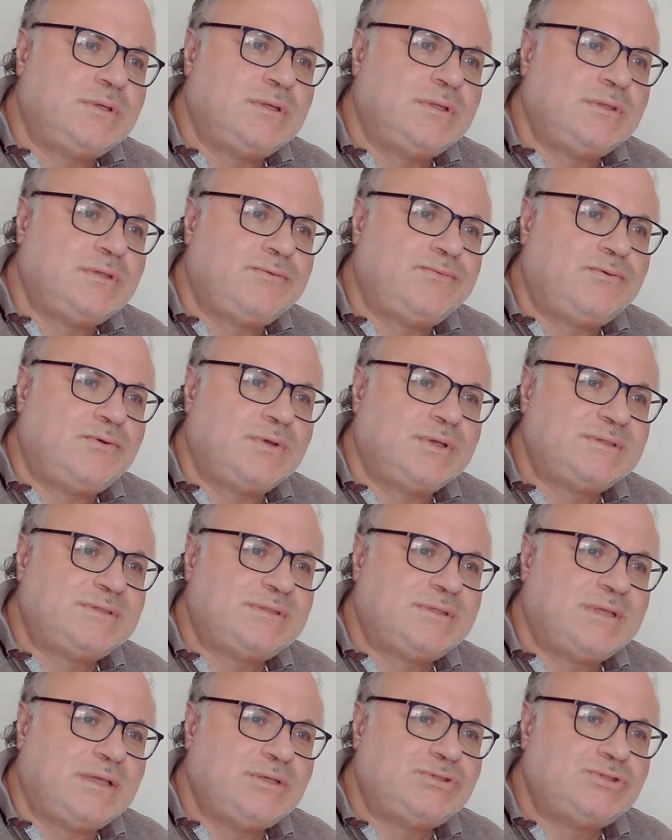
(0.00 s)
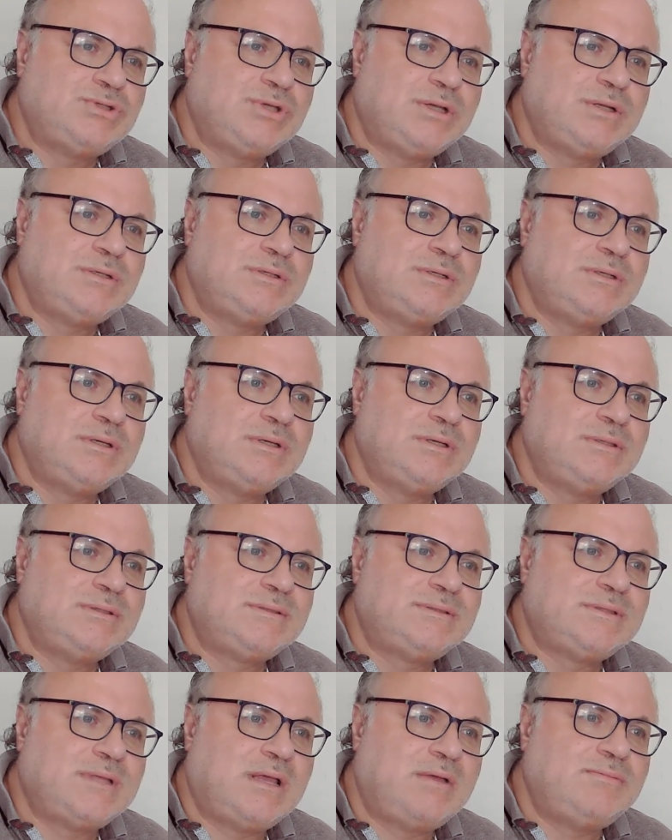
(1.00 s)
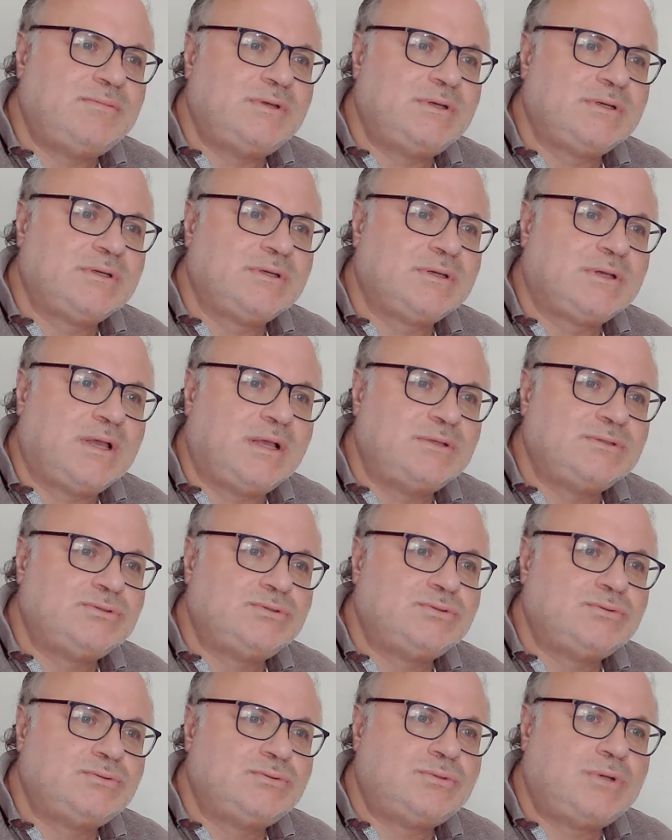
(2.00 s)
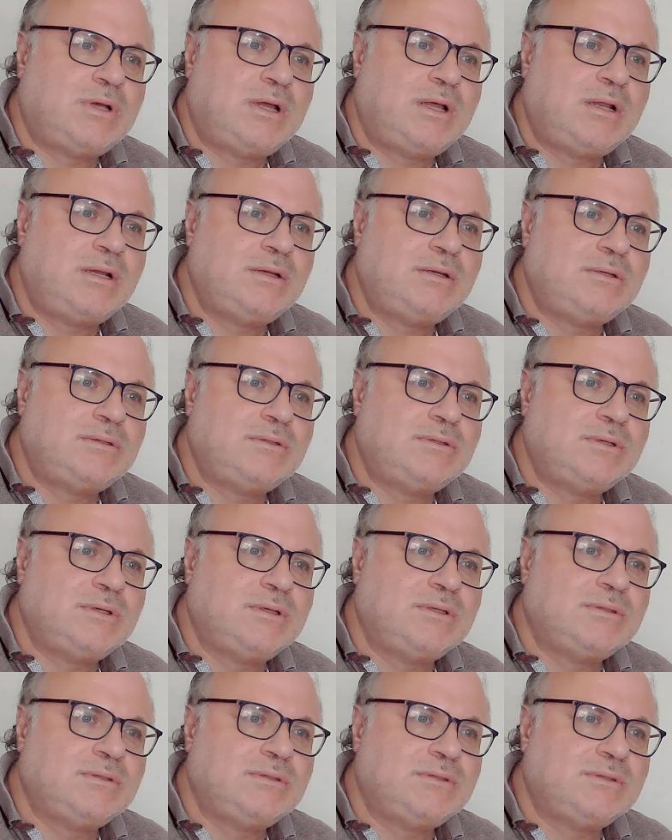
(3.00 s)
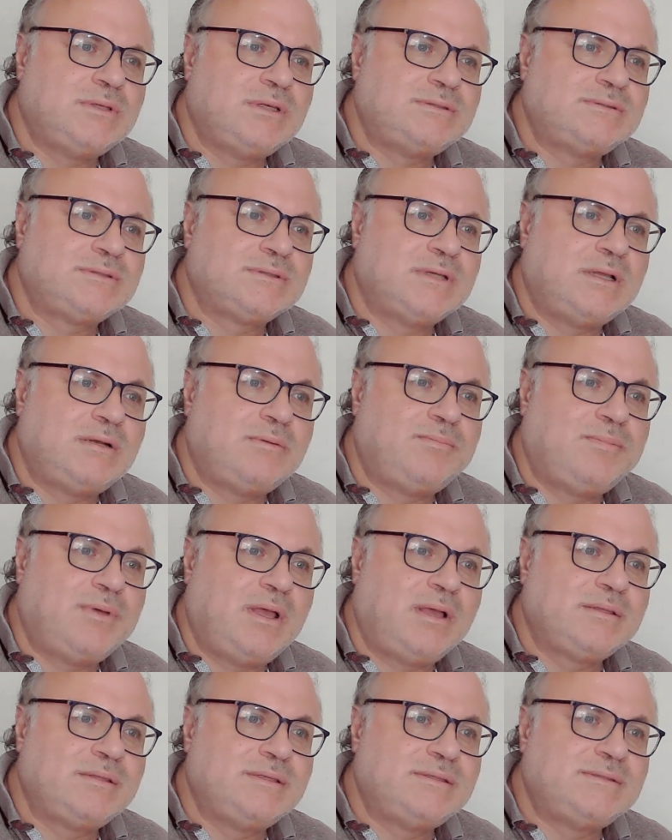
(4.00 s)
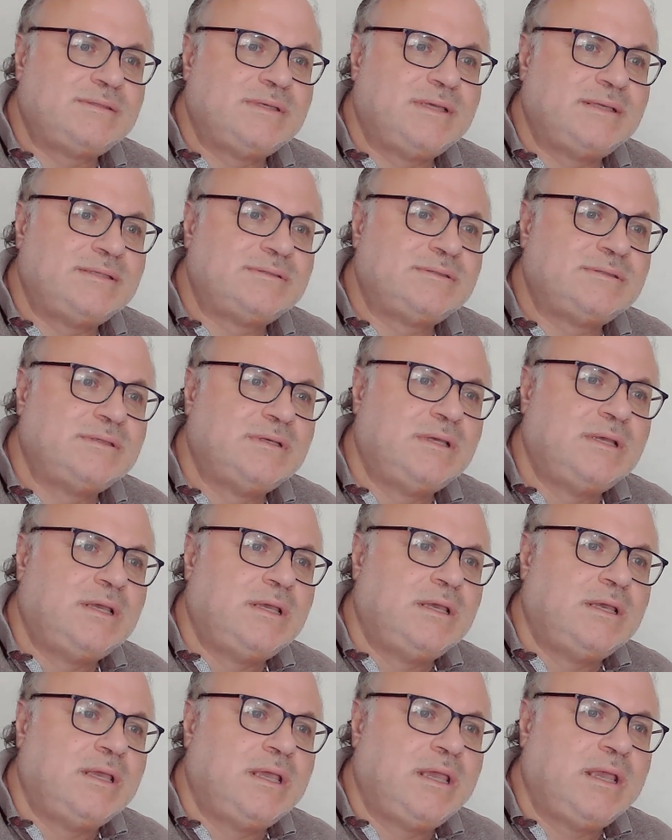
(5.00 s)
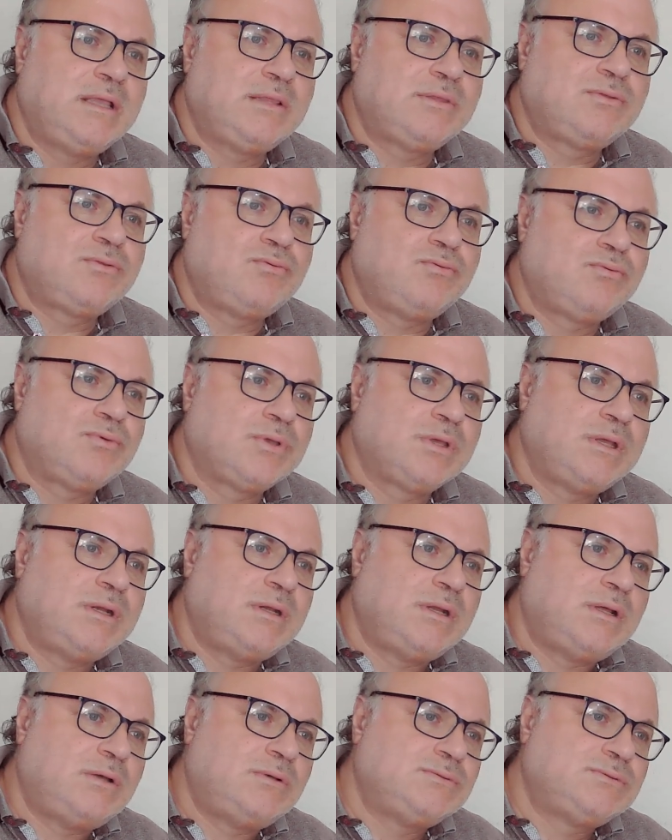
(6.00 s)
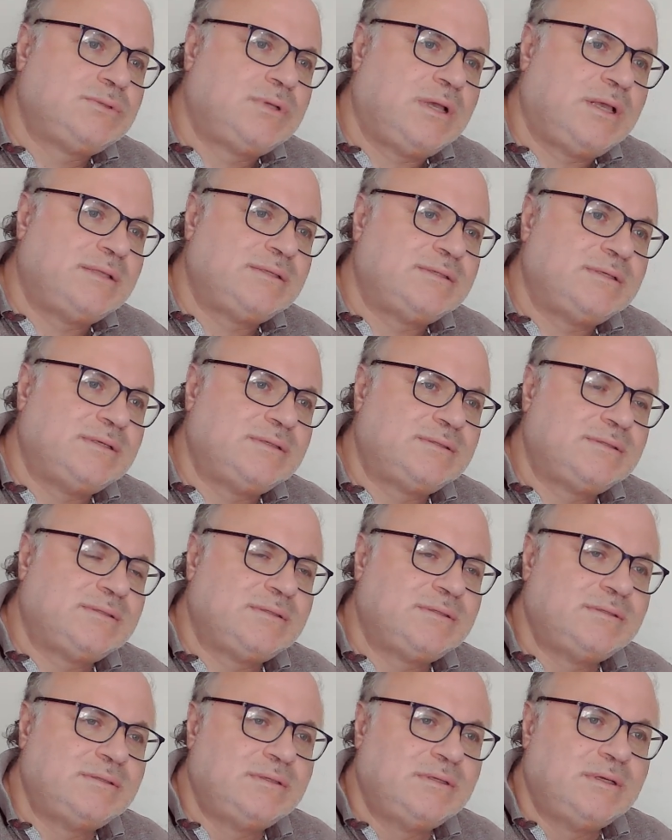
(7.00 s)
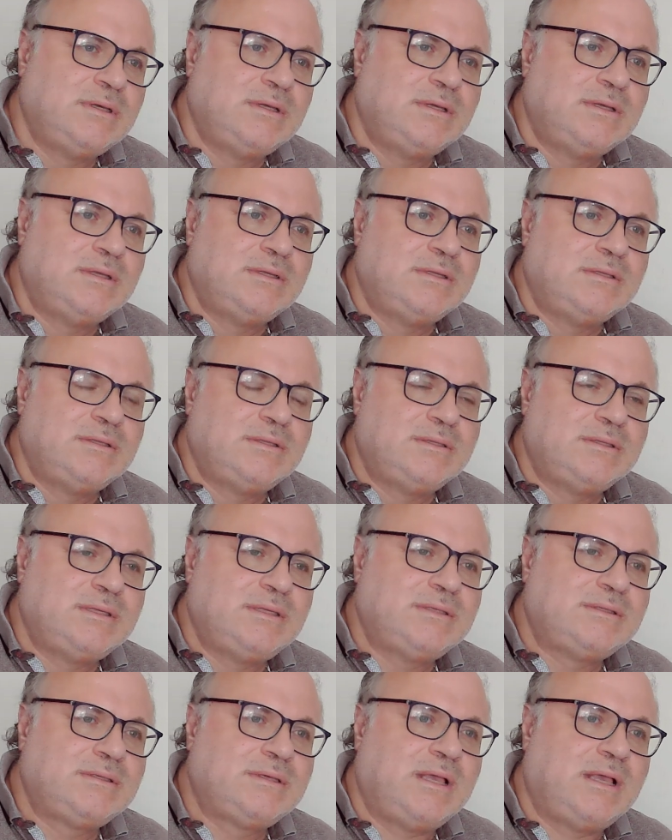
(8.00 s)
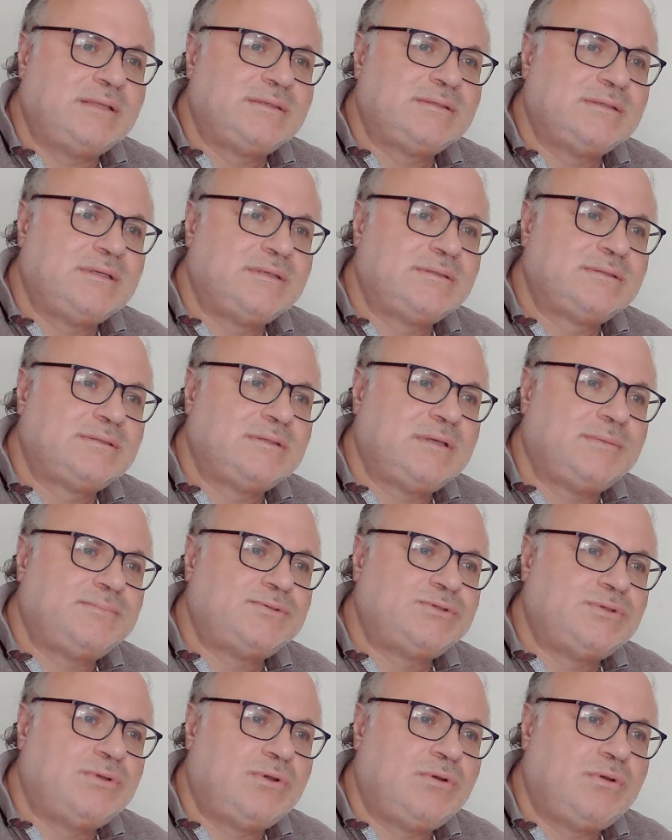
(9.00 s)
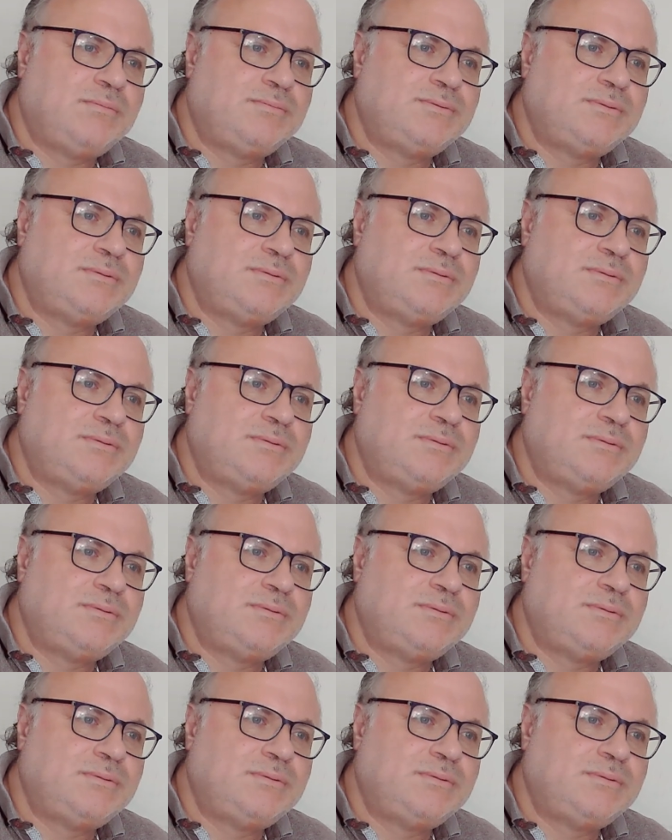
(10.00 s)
deforestation, and some agricultural and industrial practices add to greenhouse gases. These gases absorb